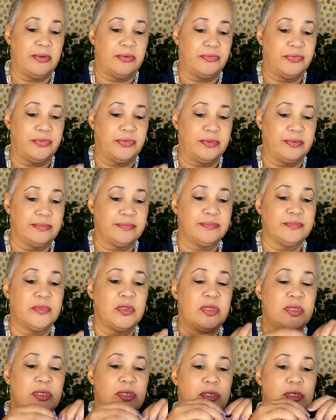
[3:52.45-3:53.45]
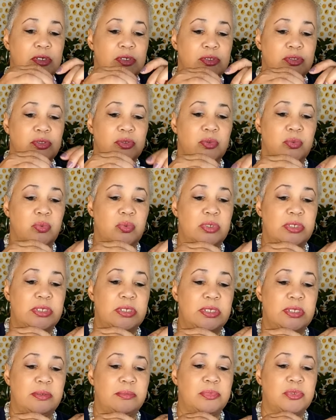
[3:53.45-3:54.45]
So what
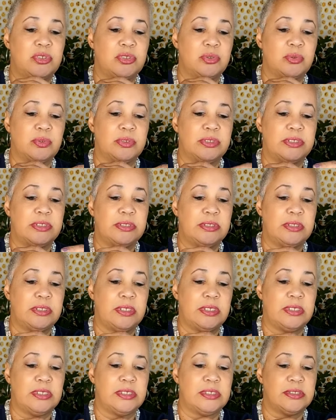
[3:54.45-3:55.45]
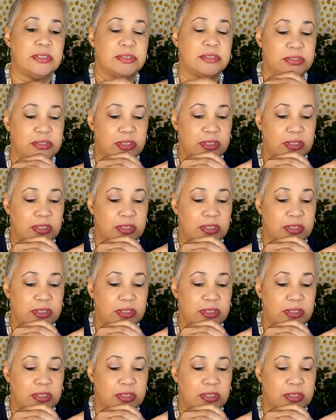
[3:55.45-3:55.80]
I'm doing is